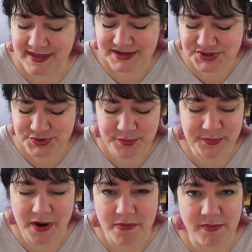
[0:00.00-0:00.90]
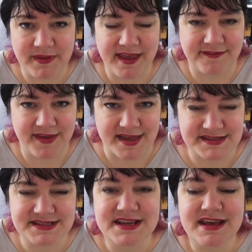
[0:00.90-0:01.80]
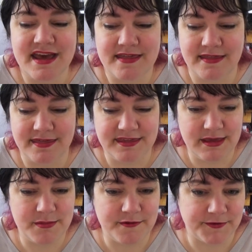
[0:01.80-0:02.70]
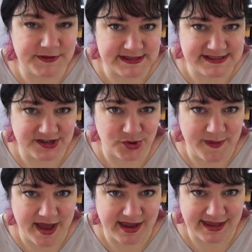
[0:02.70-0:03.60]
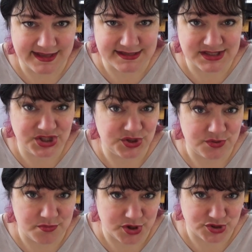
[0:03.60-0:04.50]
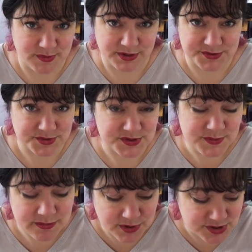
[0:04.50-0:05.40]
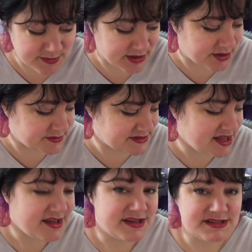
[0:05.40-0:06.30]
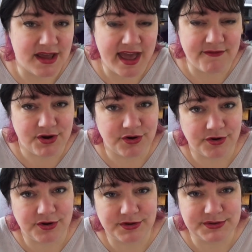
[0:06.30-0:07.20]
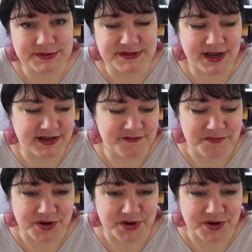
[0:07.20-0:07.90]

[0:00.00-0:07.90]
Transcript: As you probably have guessed, the theme for this sticker pack is cute marshmallows or sweet marshmallows. So I have a girl who's kind of